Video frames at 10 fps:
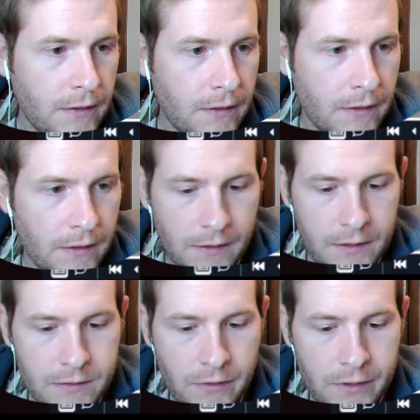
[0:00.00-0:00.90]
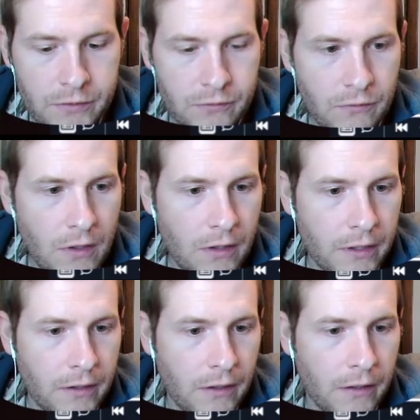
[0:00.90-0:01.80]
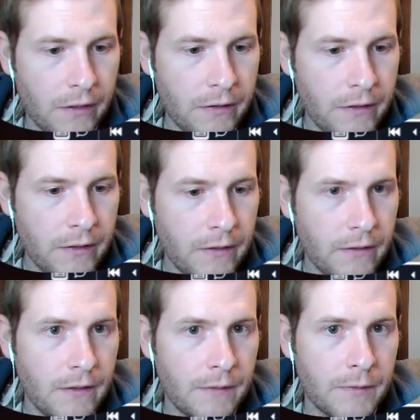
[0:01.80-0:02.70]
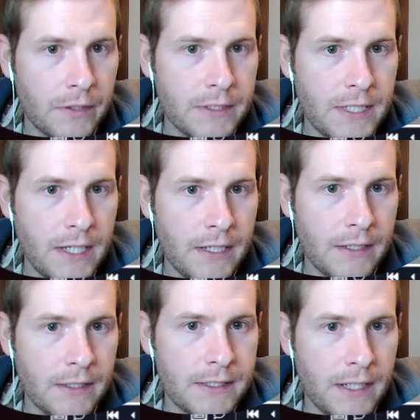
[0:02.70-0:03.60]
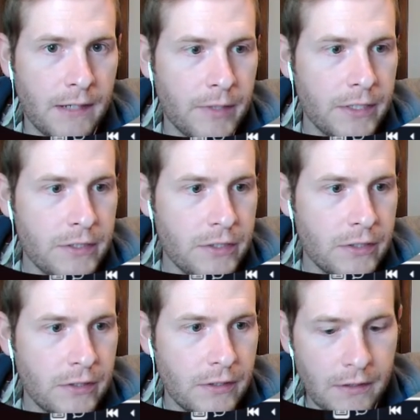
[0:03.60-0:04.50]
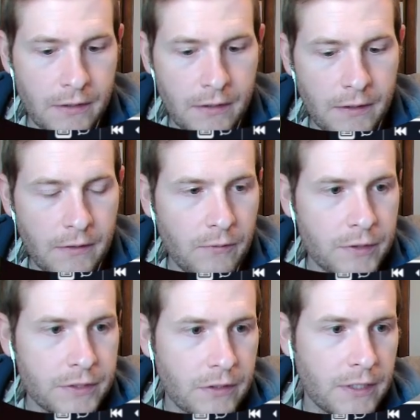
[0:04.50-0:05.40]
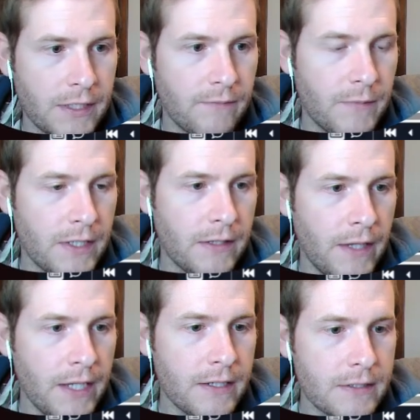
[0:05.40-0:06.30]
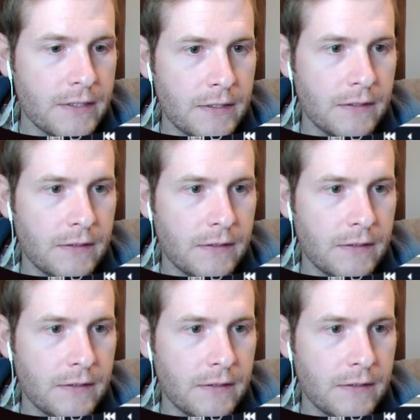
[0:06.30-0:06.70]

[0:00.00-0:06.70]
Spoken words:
Let's go ahead and draw a card. I'm going to take a damage, which is going to give me that.